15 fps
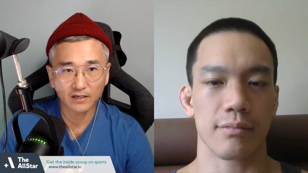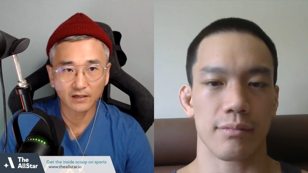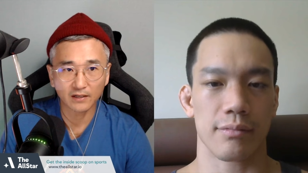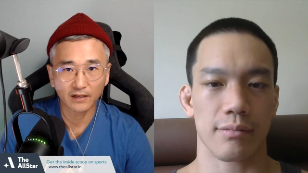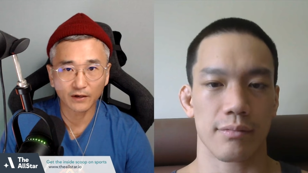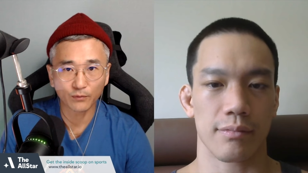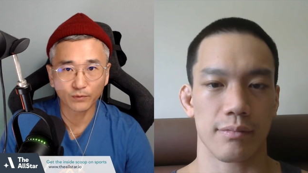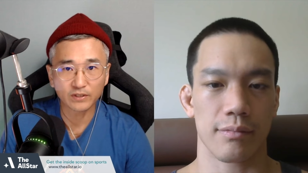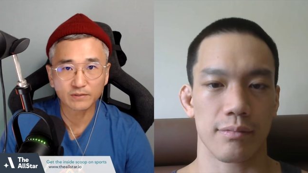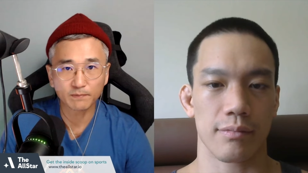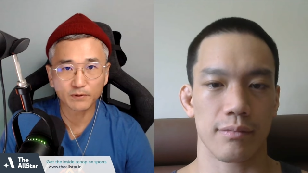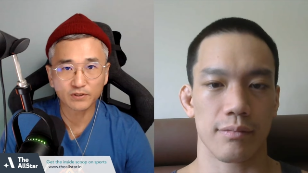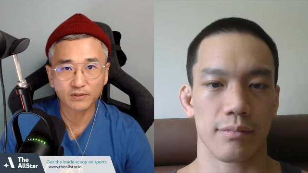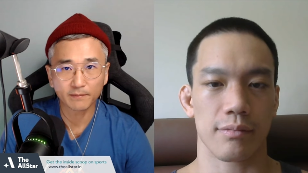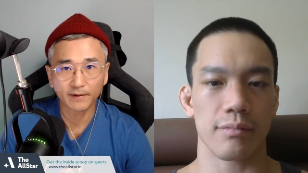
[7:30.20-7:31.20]
Speaker 1: of like
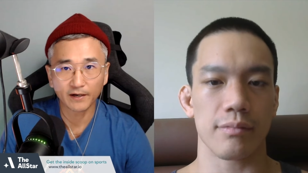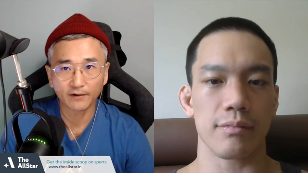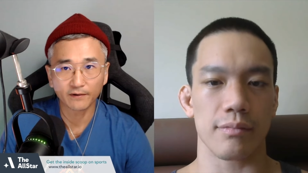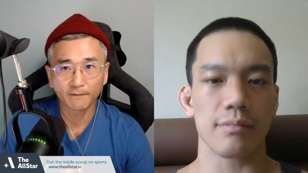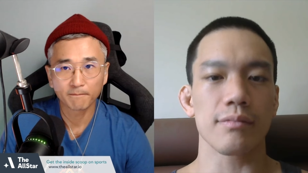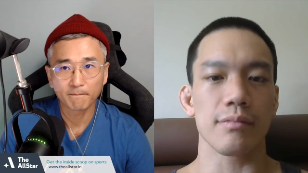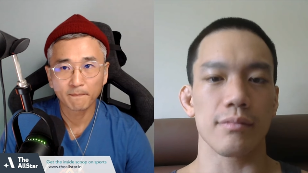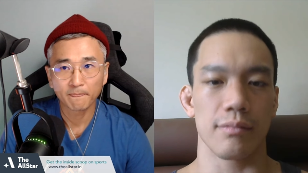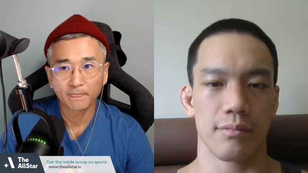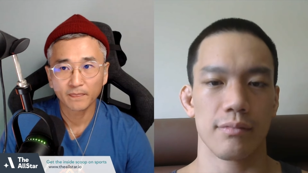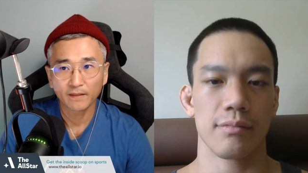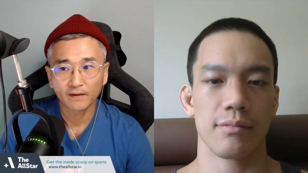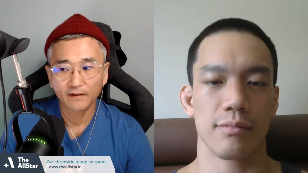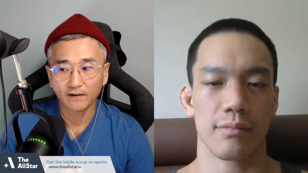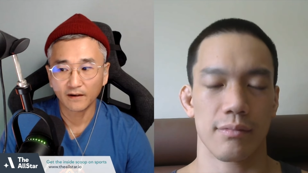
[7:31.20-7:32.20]
whispers about,
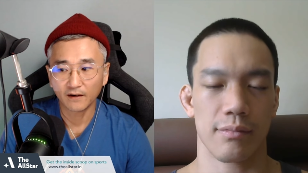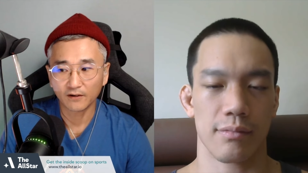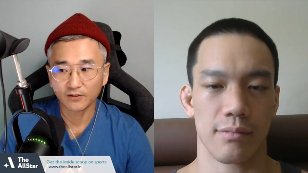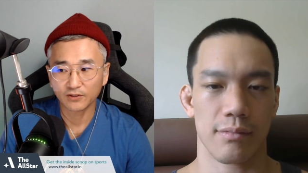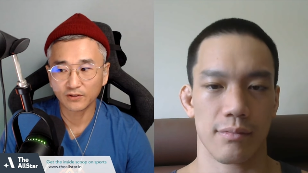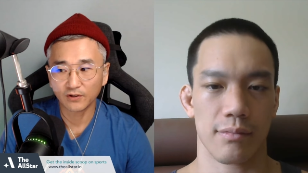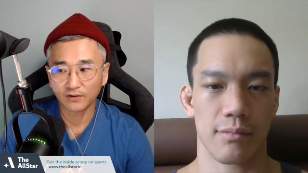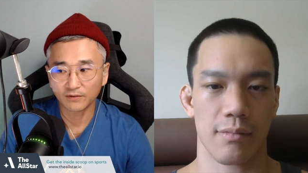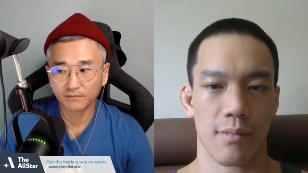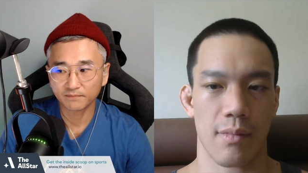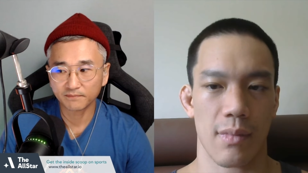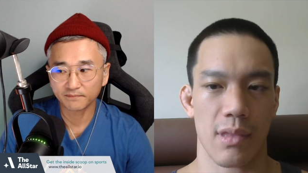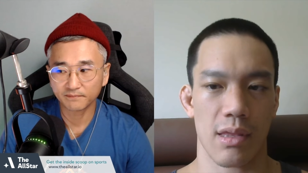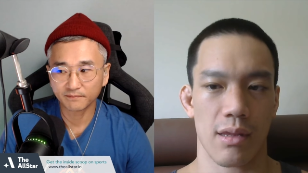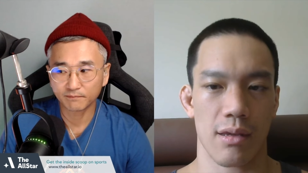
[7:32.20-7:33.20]
oh, you know,
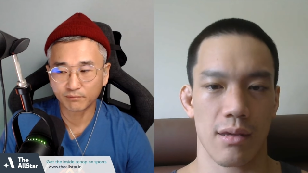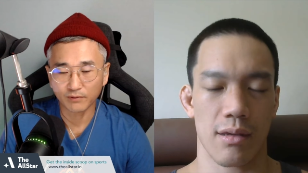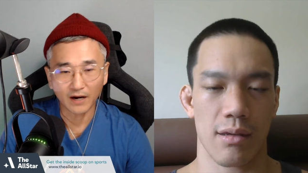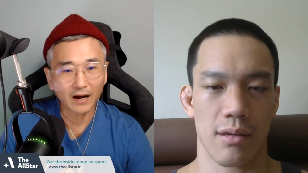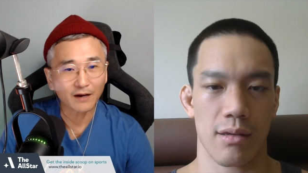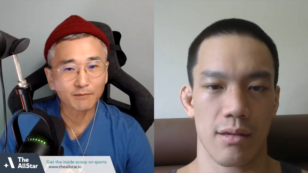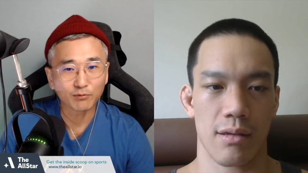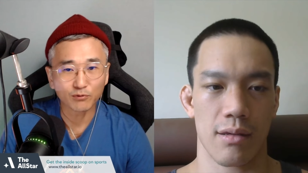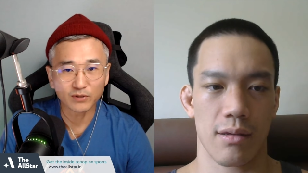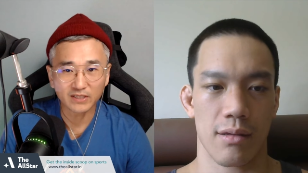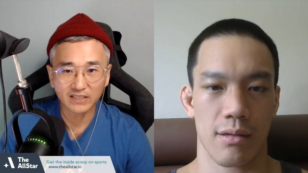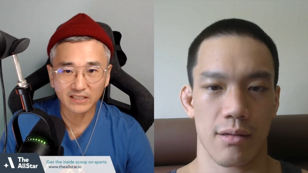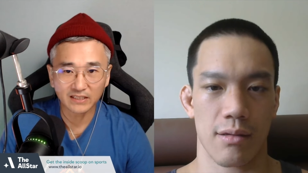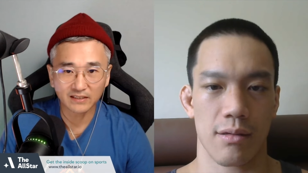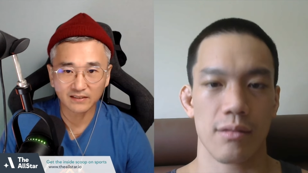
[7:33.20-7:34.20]

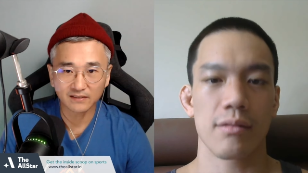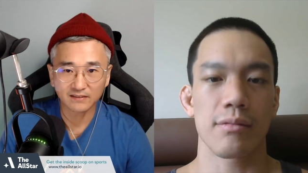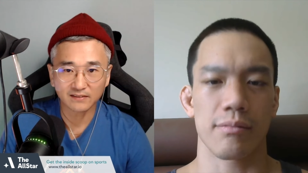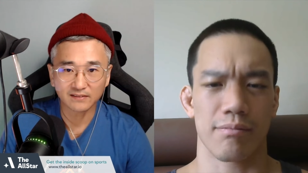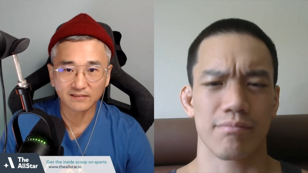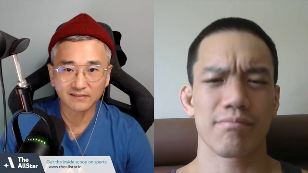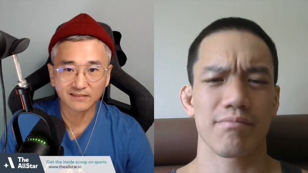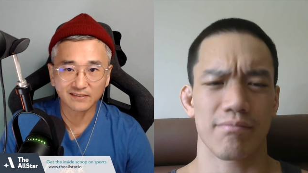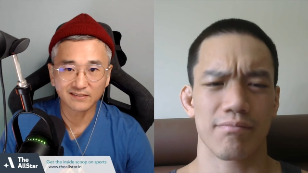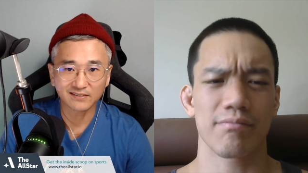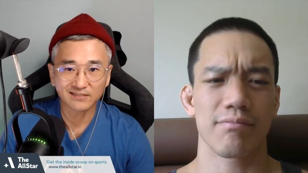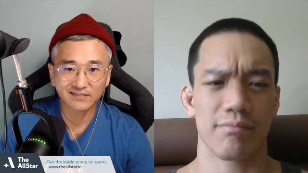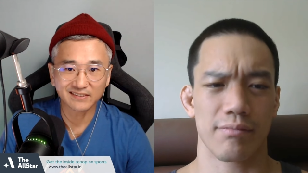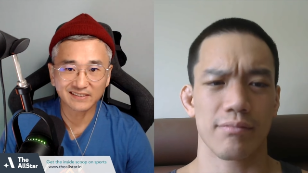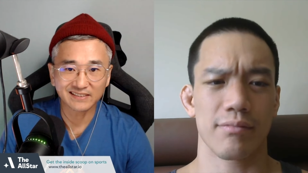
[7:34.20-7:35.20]
bribery and you
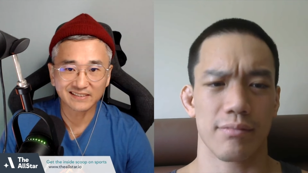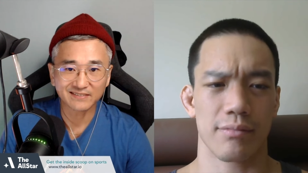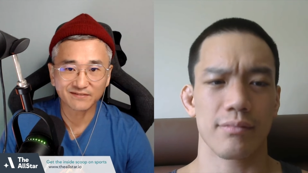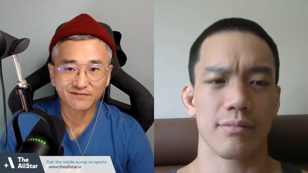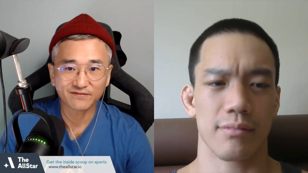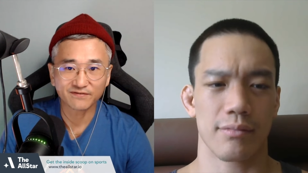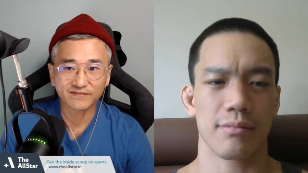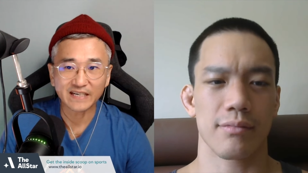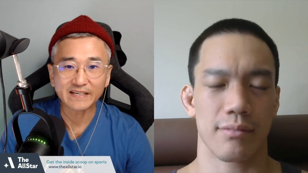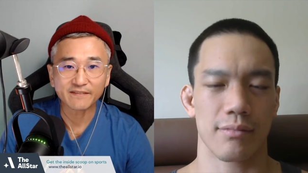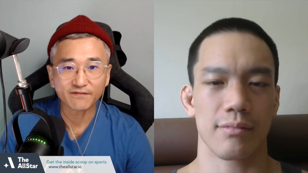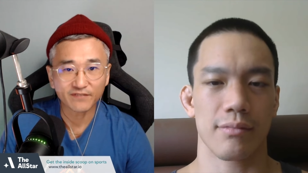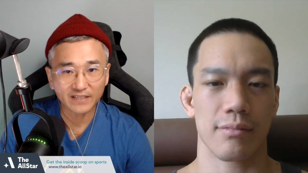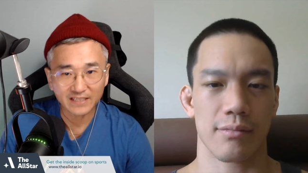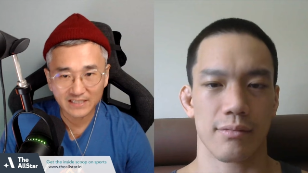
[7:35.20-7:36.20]
know like fight
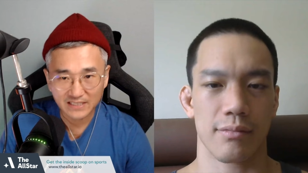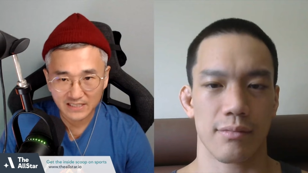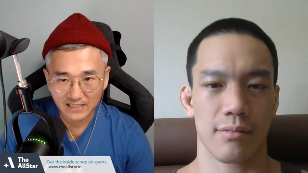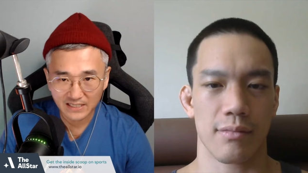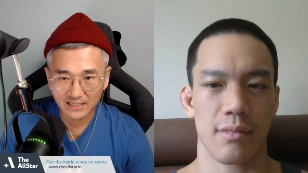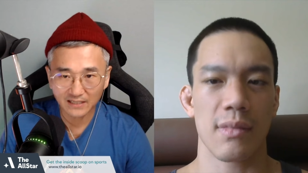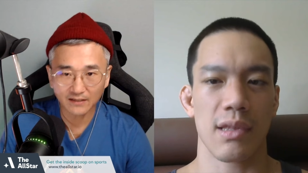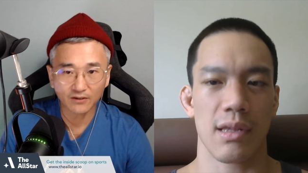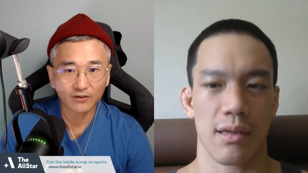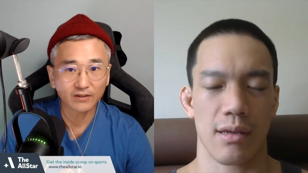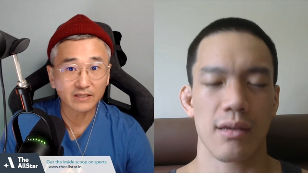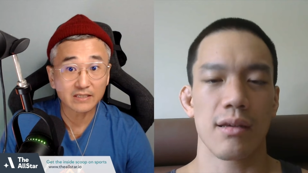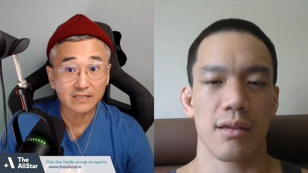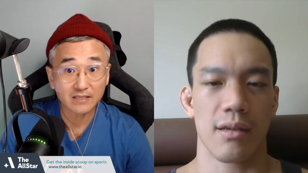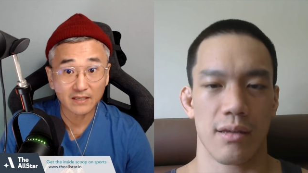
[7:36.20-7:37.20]
fixing and all
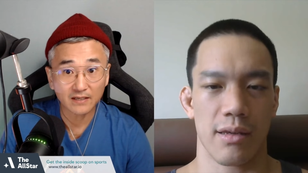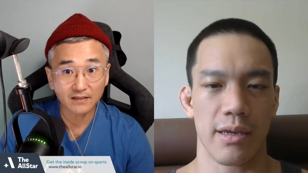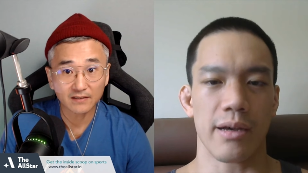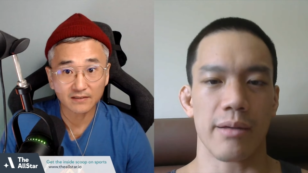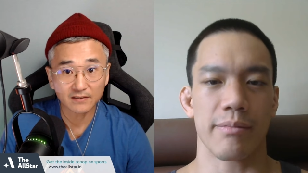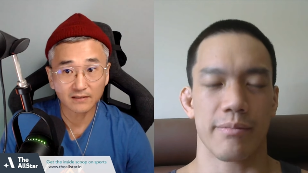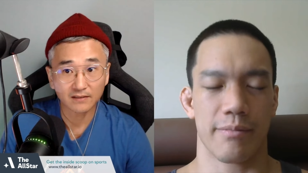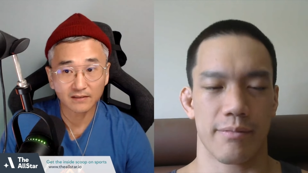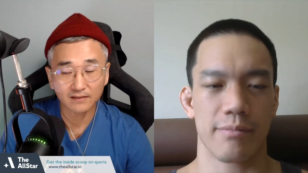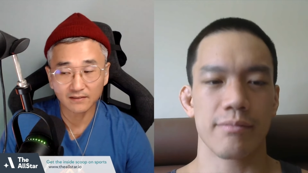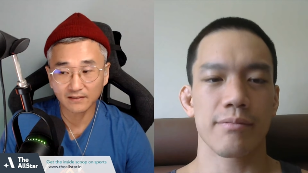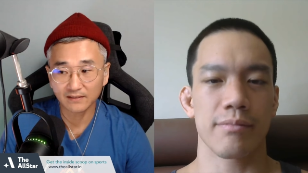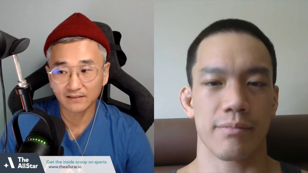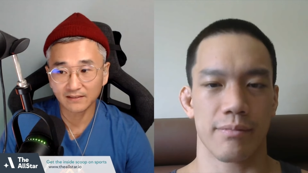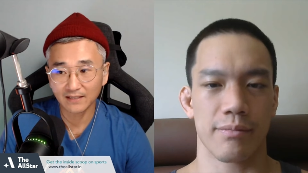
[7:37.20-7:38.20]
these things, and
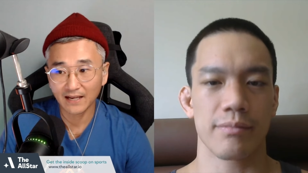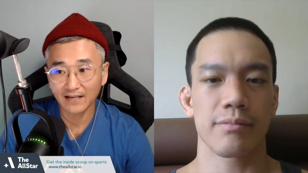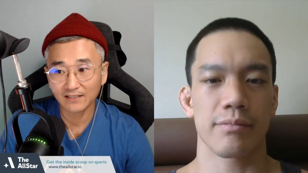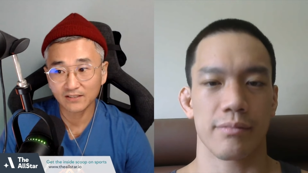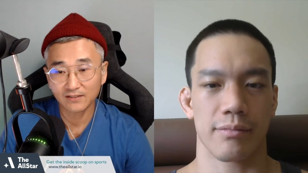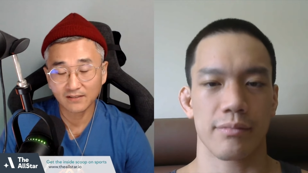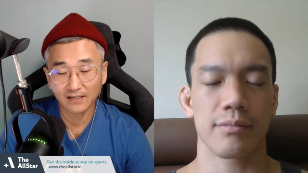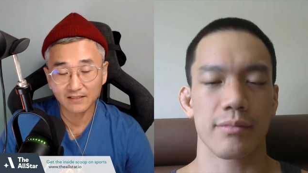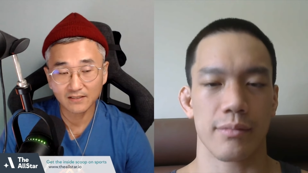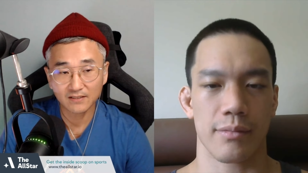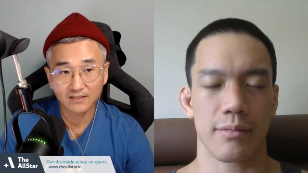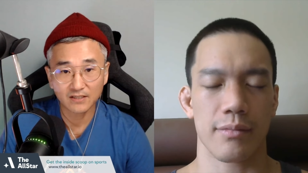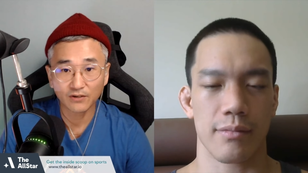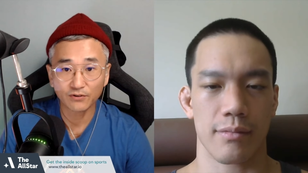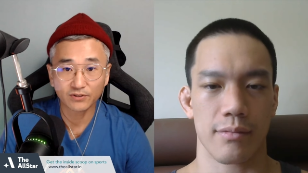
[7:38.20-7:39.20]
mm-hmm. that's that's
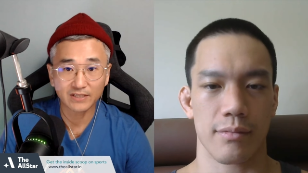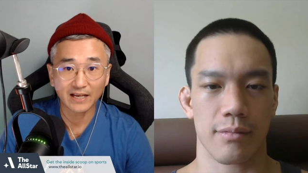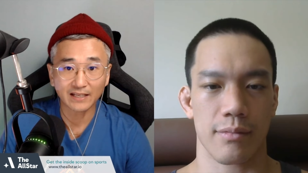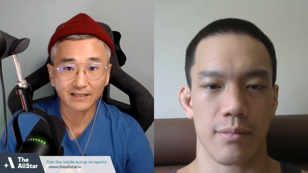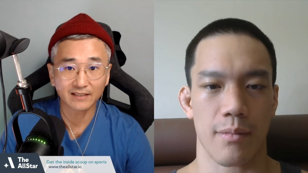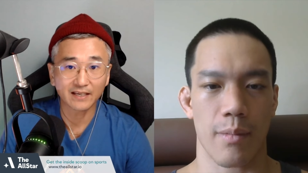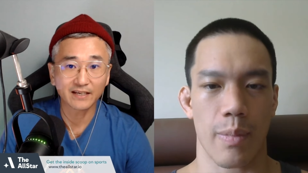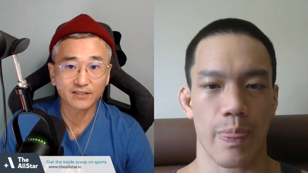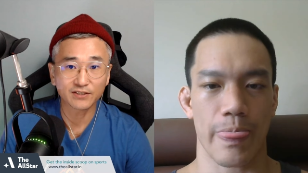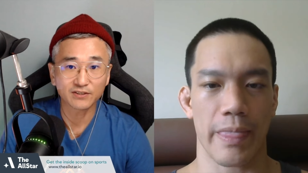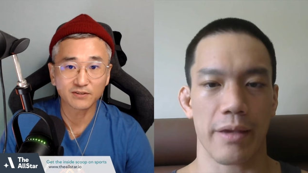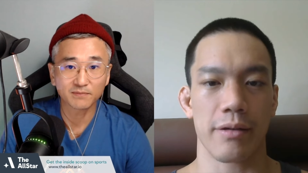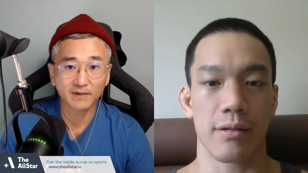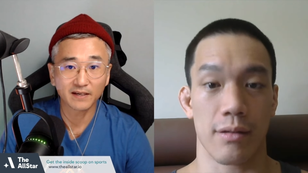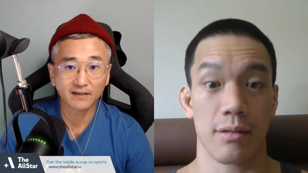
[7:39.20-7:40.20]
serious
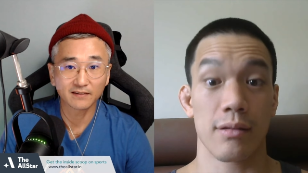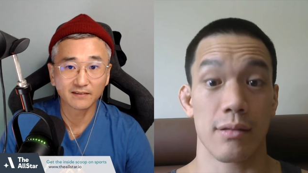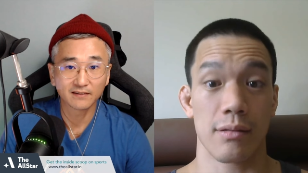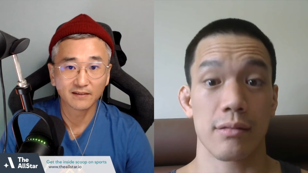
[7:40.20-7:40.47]
allegations, man.